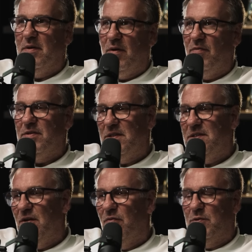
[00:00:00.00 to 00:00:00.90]
but obviously
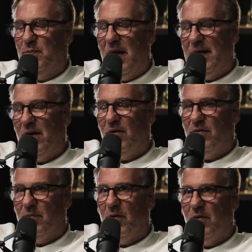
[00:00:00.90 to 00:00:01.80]
Silva's playing out
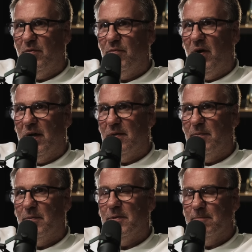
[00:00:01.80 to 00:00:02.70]
on the on the right at the
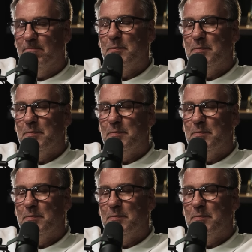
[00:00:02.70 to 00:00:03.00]
moment.